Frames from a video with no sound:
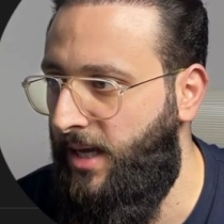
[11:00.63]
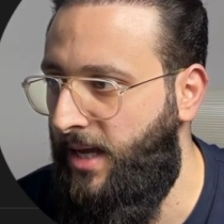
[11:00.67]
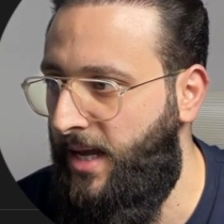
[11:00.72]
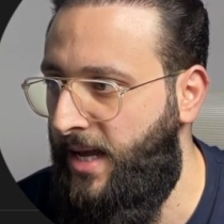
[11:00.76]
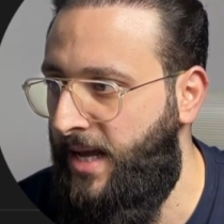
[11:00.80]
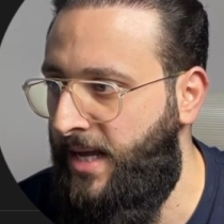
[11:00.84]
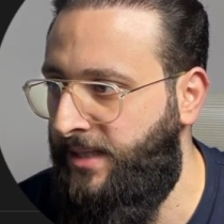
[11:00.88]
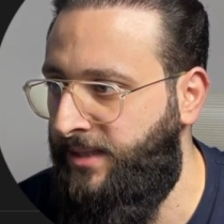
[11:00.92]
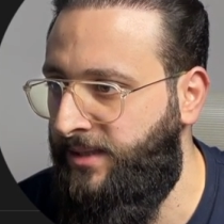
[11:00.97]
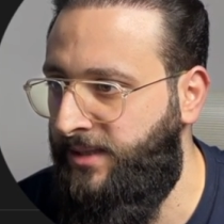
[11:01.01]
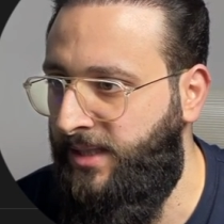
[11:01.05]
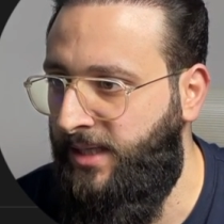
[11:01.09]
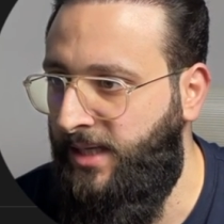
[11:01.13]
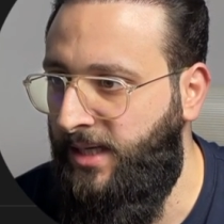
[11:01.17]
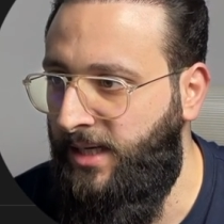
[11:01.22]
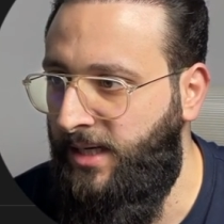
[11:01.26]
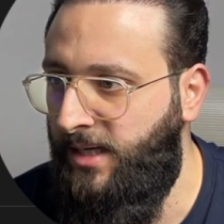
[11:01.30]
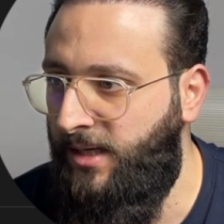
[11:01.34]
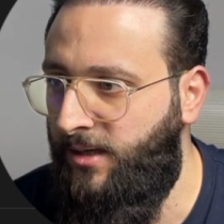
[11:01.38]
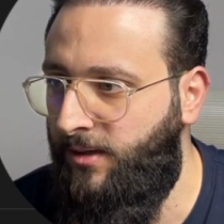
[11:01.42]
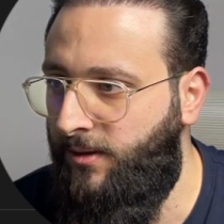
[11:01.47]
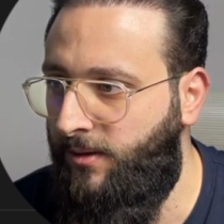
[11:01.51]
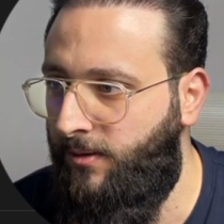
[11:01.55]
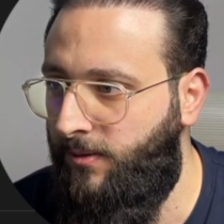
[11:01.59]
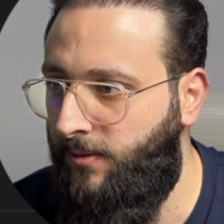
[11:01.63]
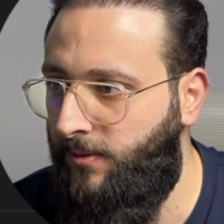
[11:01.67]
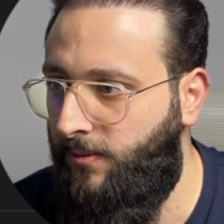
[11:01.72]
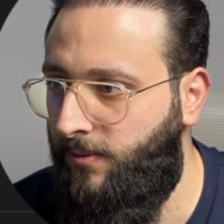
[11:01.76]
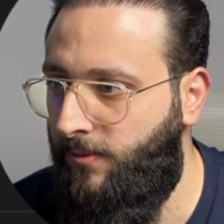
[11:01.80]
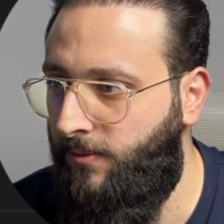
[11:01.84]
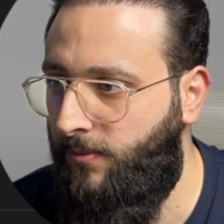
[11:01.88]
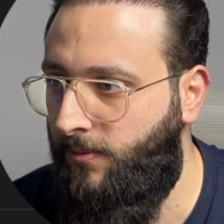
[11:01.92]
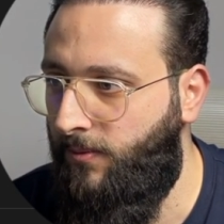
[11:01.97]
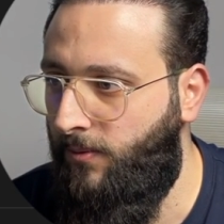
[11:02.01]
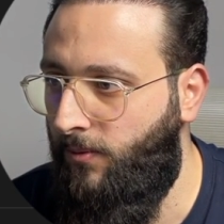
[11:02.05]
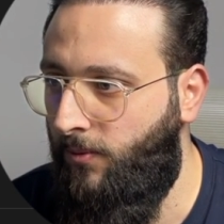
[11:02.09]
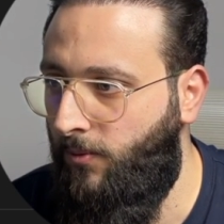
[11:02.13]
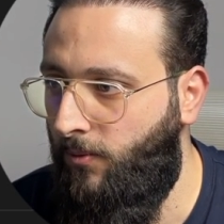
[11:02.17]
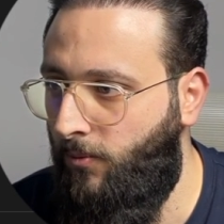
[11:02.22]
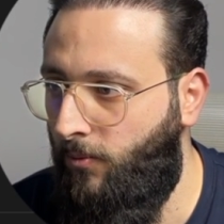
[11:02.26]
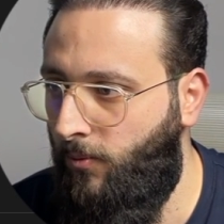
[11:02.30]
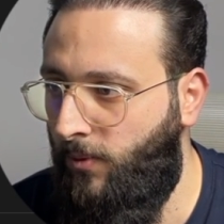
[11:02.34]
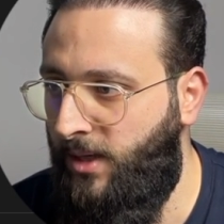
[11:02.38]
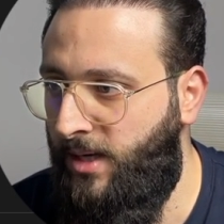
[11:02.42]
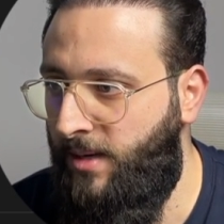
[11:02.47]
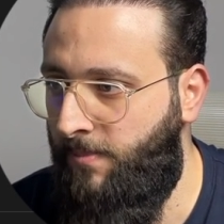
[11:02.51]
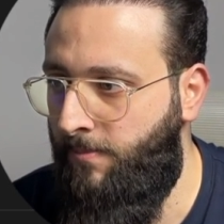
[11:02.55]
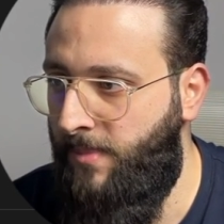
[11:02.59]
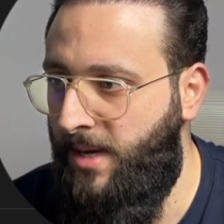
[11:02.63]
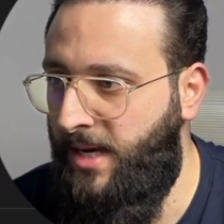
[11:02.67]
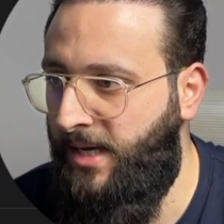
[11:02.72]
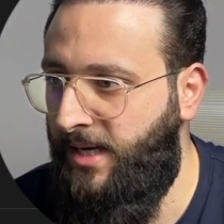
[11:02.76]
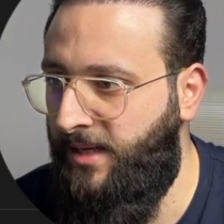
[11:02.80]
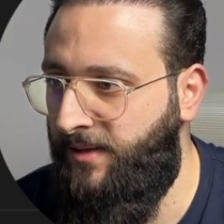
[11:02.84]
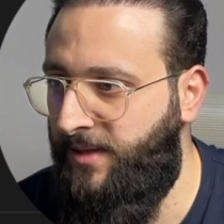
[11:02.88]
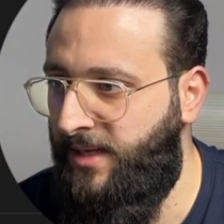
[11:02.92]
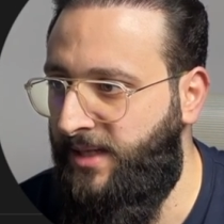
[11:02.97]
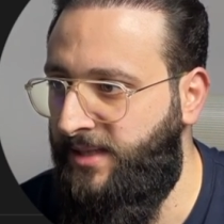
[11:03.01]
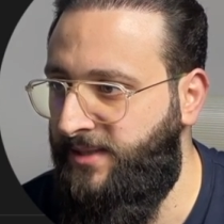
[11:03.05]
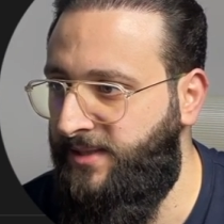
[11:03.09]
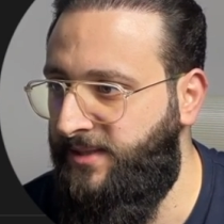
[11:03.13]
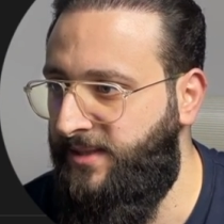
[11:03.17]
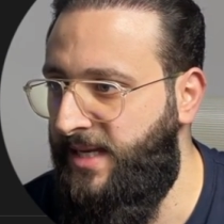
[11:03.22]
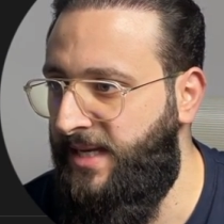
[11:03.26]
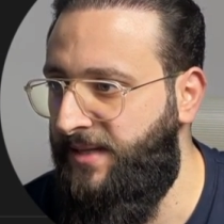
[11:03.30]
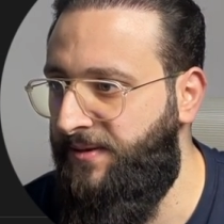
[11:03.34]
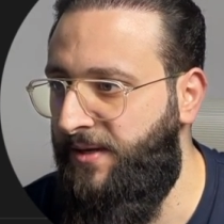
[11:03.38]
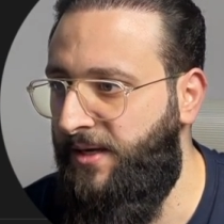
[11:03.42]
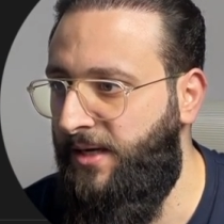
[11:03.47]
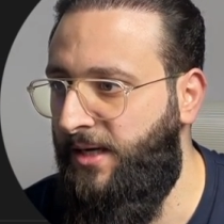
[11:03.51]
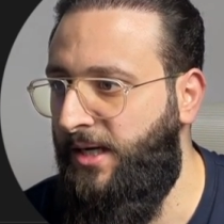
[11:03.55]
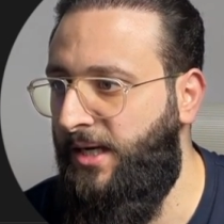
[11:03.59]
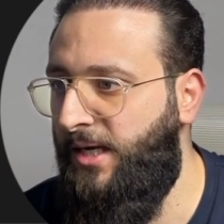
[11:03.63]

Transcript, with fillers: And here we can make it a static